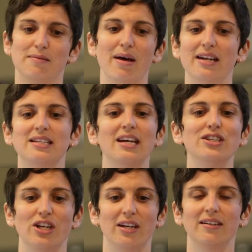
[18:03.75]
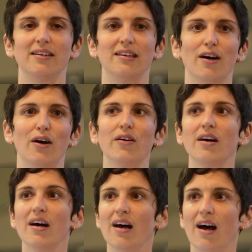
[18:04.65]
a meditation, you know.
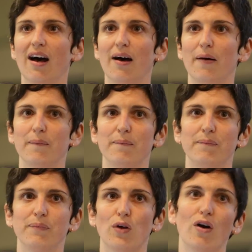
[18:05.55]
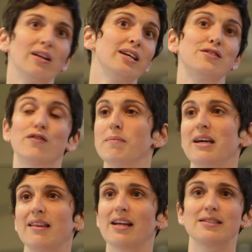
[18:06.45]
Um, or at least for
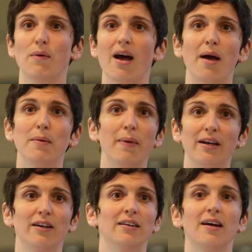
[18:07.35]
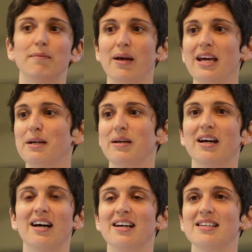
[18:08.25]
me, that's why I'm a baker. I bake
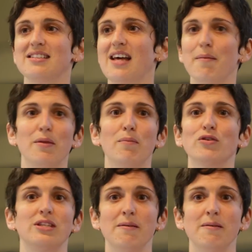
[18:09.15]
because I'm the most